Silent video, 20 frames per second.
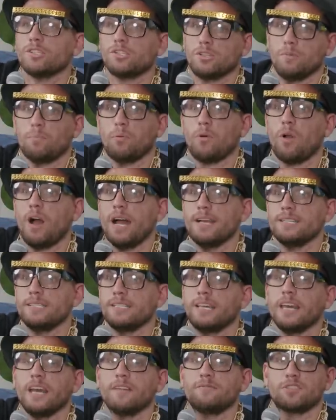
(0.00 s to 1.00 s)

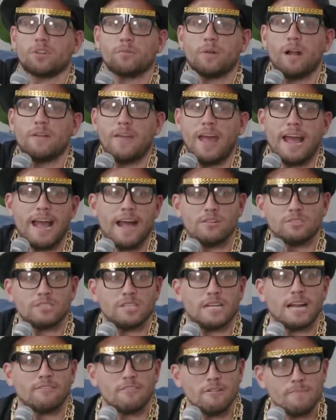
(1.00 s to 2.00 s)
surprise gifts around the house
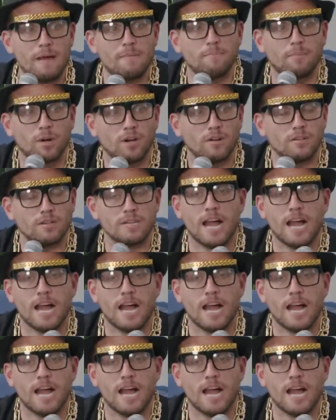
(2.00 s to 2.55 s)
and i remember